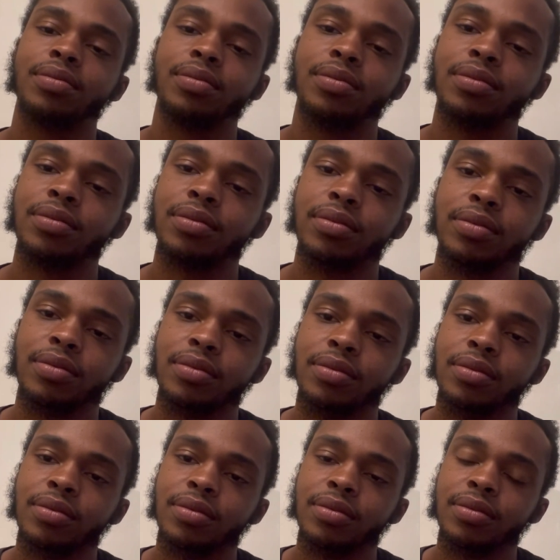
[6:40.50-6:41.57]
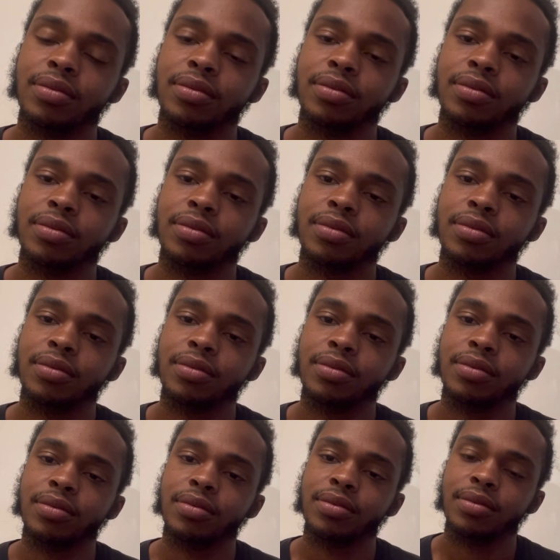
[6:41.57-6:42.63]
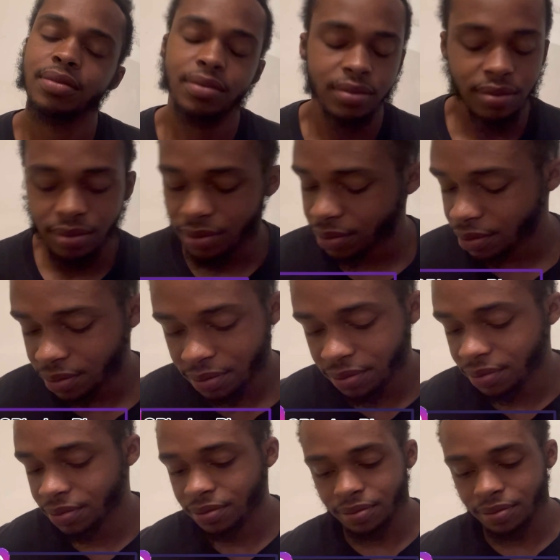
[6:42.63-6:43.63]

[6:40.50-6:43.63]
Nothing is said.